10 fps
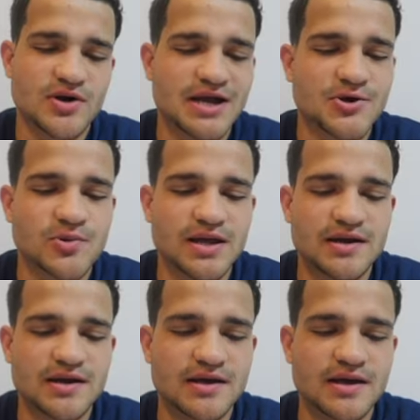I
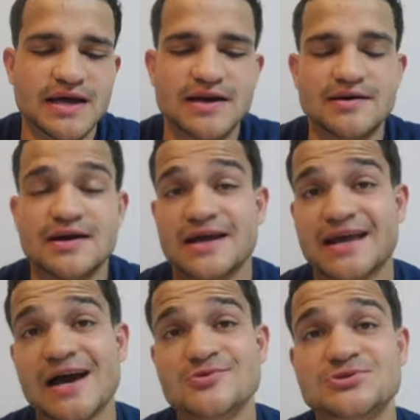created an
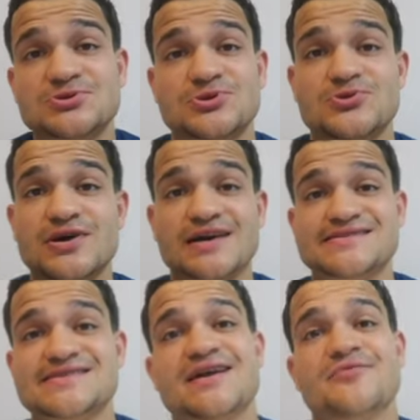account to show you how to
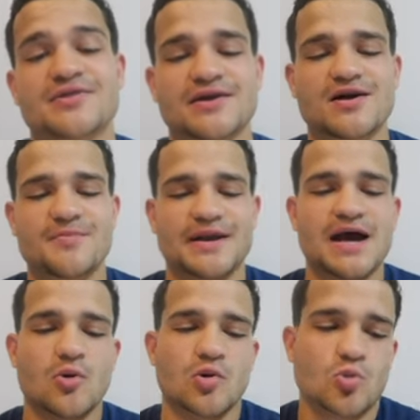set everything up and
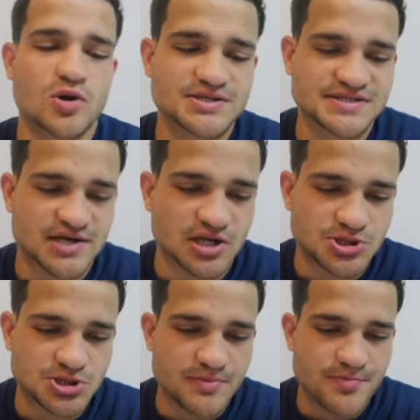how it works. It's called
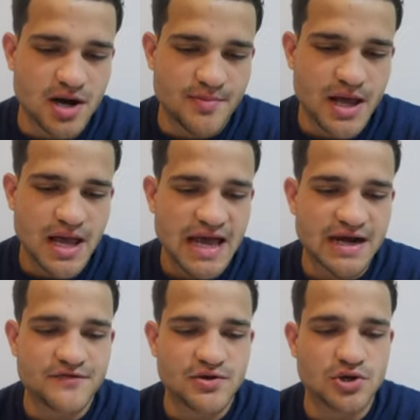ShipBob, and if you